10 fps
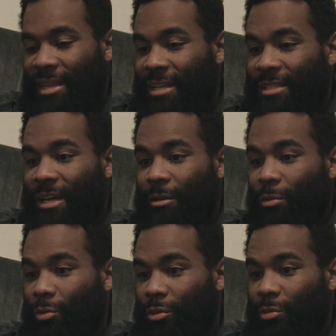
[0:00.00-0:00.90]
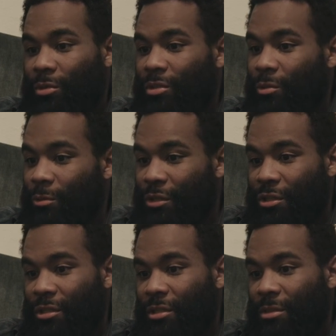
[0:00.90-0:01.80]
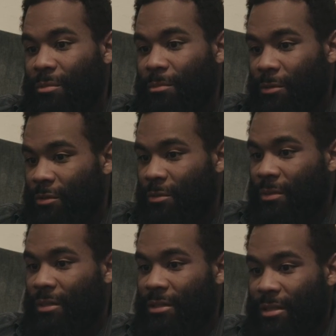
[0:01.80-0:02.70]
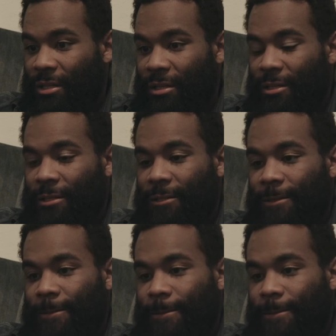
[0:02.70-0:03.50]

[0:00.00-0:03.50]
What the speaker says: That's how the world was originally supposed to be designed.